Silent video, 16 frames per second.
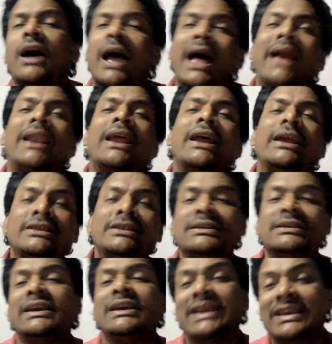Hannah
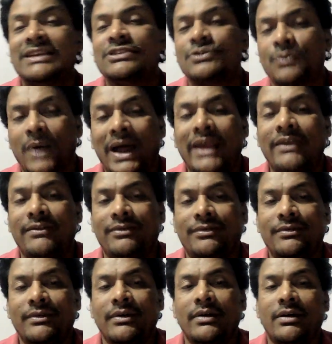is his
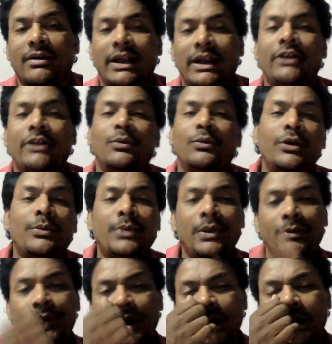wife, right? Would
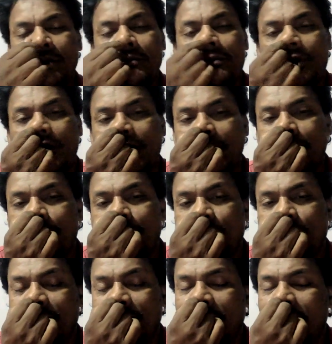be waiting for him
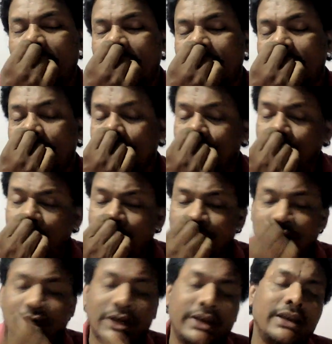with the two
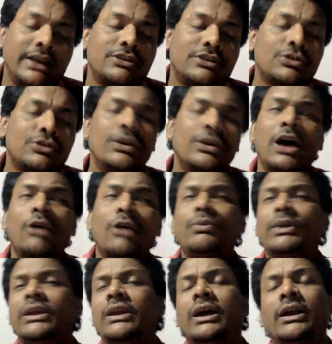children. So now
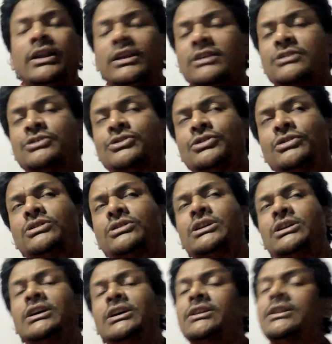we understood
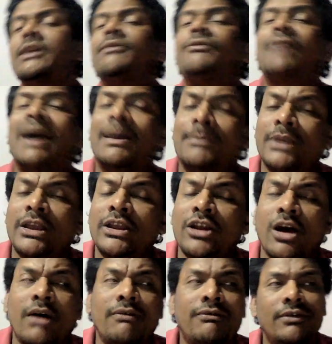the
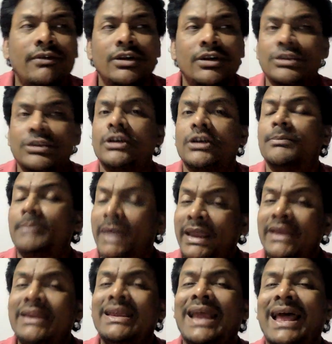family of the
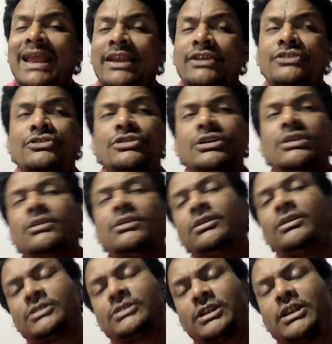main character,
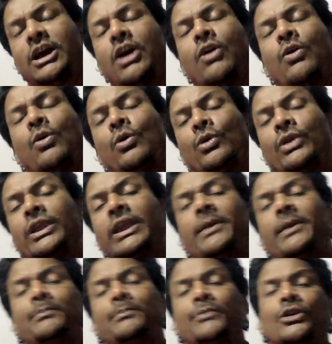Sadao
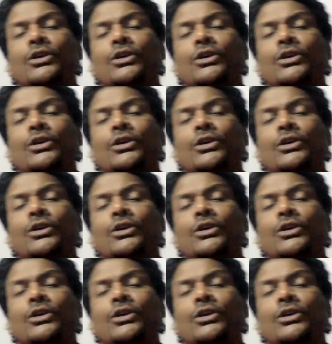Hoki.